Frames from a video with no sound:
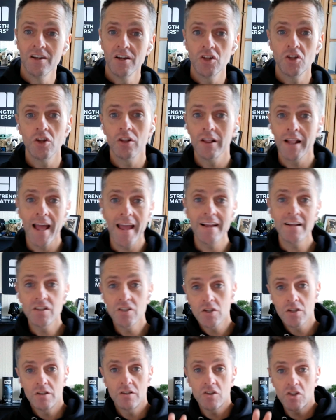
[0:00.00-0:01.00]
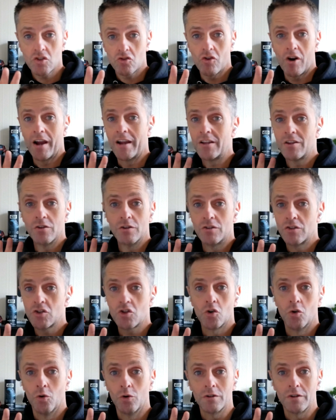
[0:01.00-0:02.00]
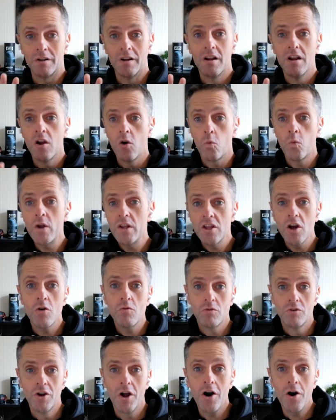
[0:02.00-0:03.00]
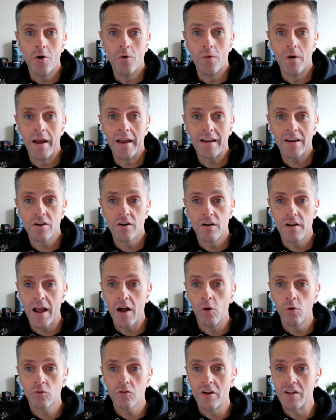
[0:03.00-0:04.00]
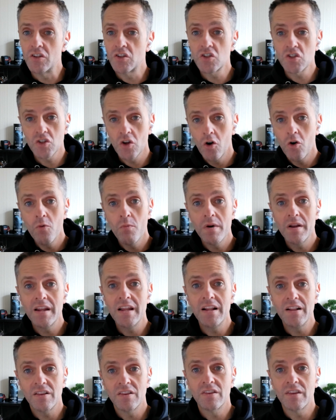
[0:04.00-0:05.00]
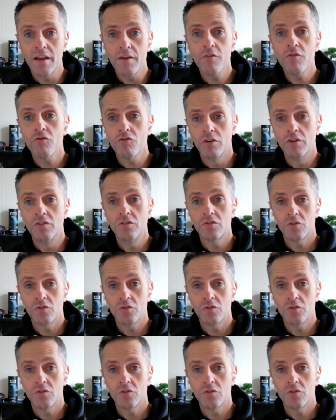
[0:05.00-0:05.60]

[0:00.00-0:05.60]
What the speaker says: Your legs stride could shorten. We don't know. It could alter in so many different